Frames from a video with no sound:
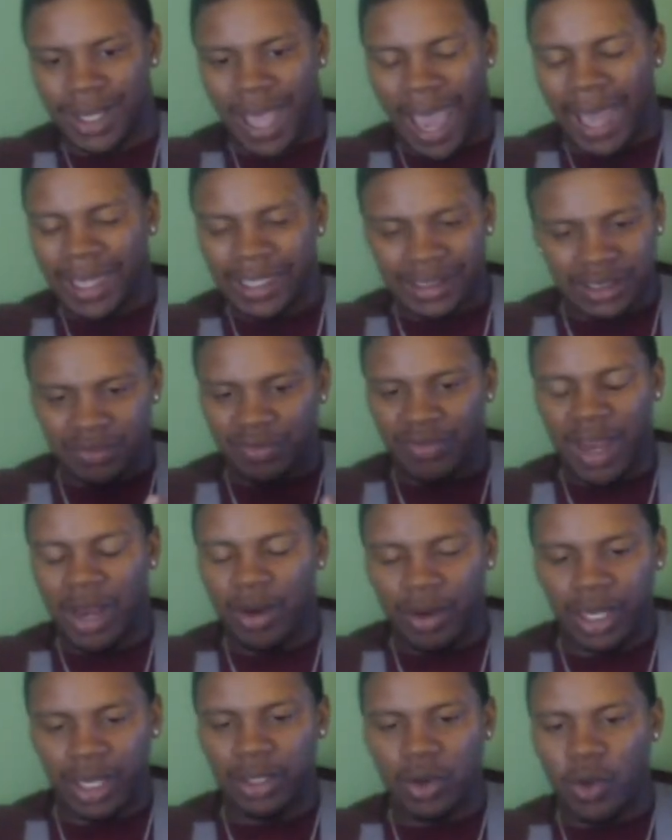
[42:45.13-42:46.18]
And it's
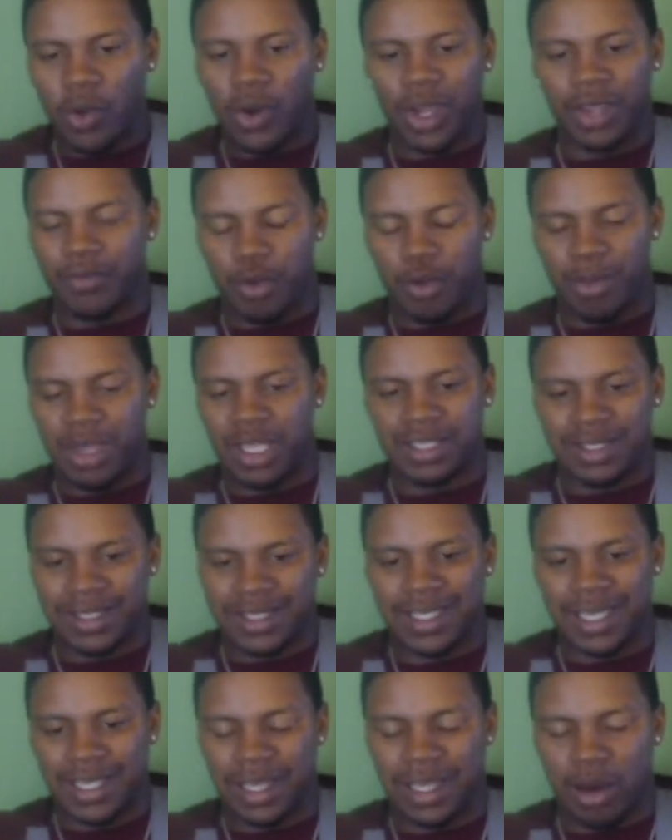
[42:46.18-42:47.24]
very annoying for me to
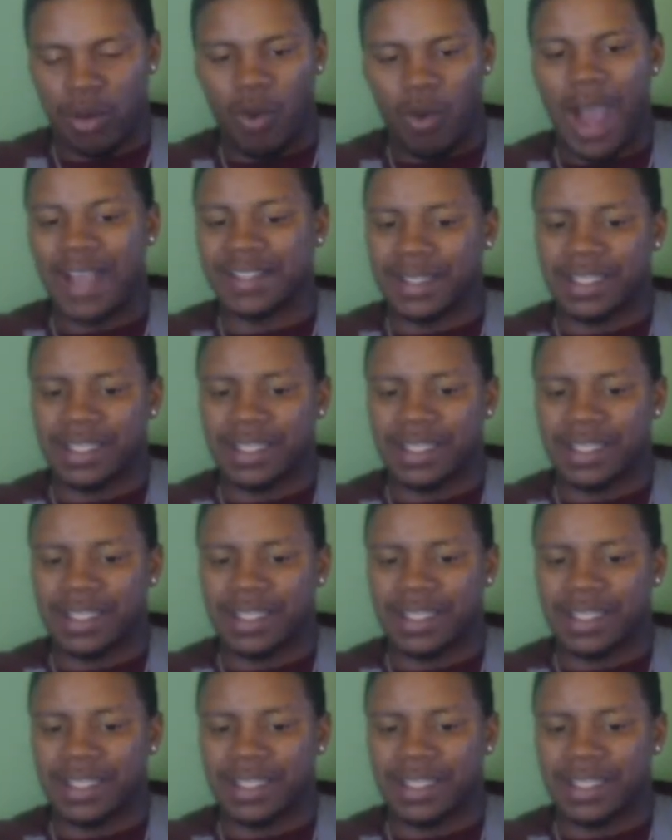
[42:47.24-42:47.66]
sit there and watch.